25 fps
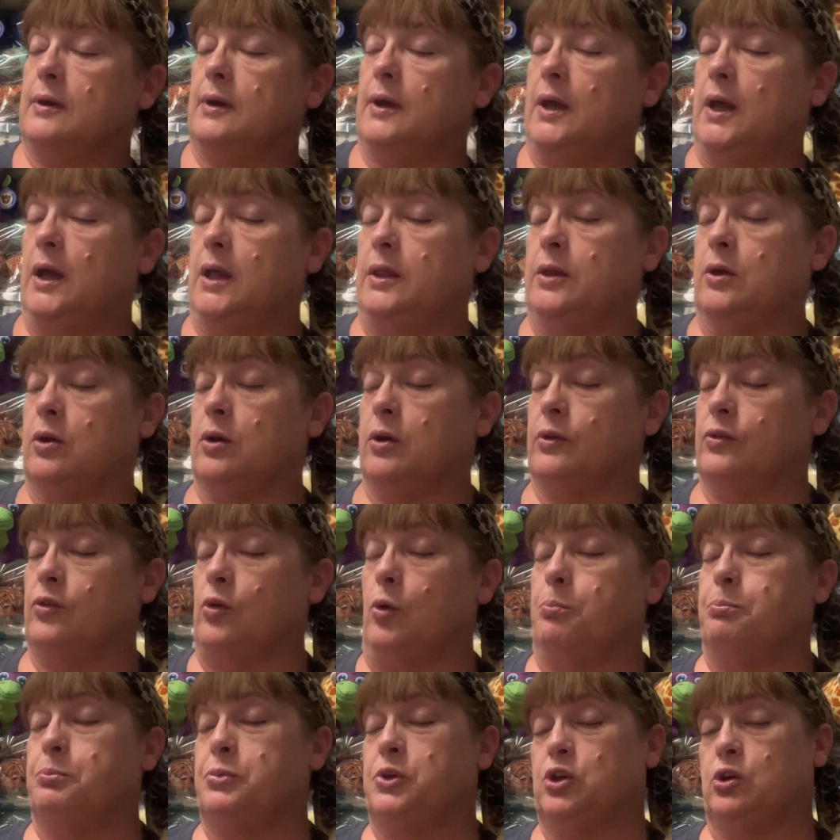and there is a
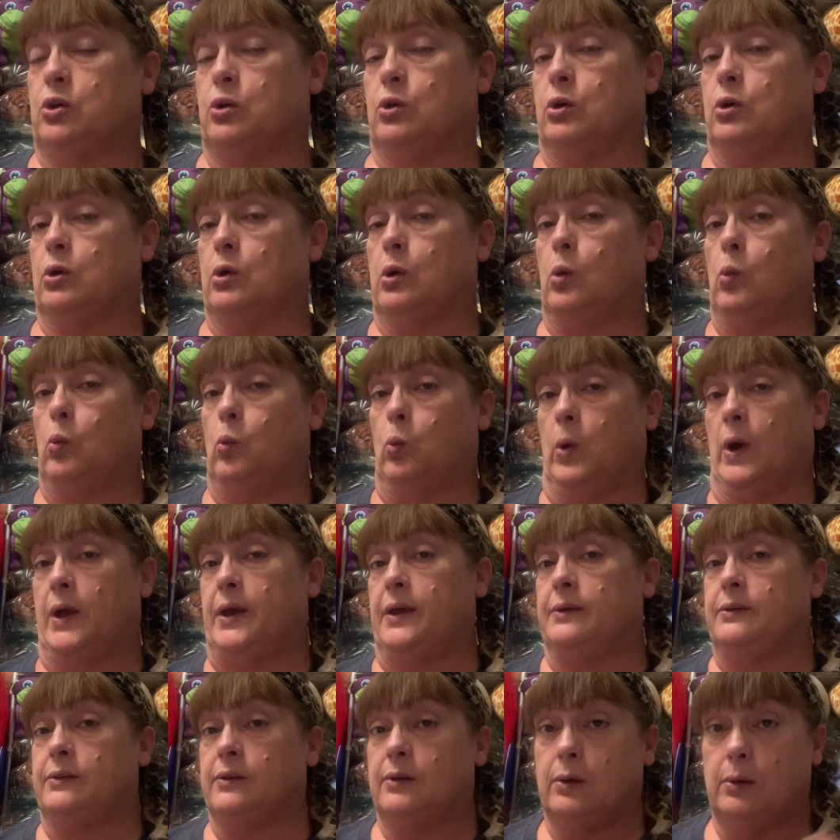pure
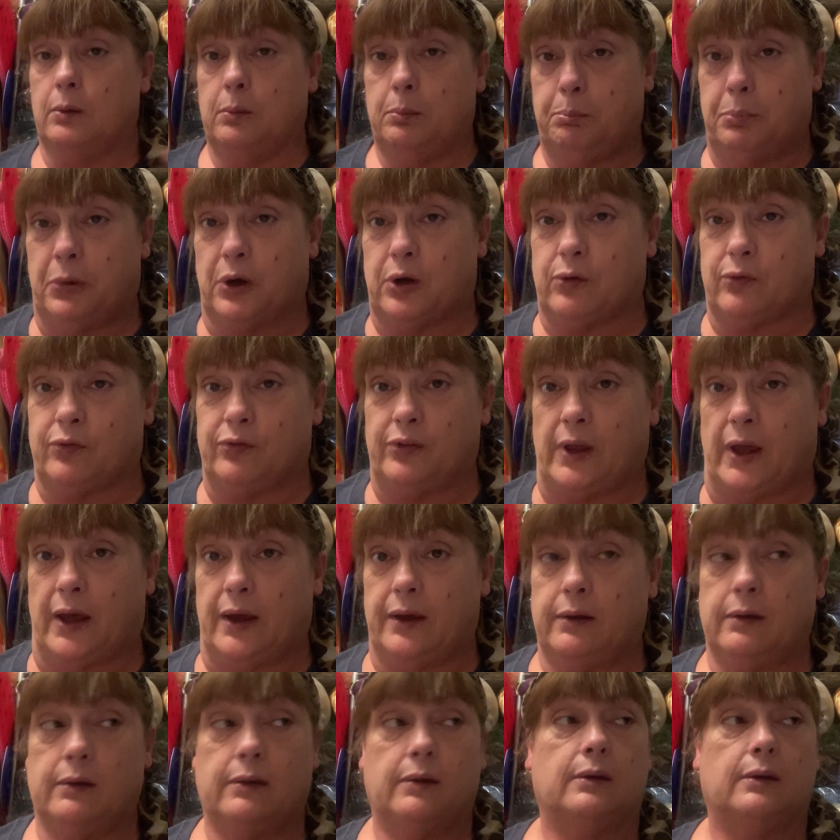white butterfly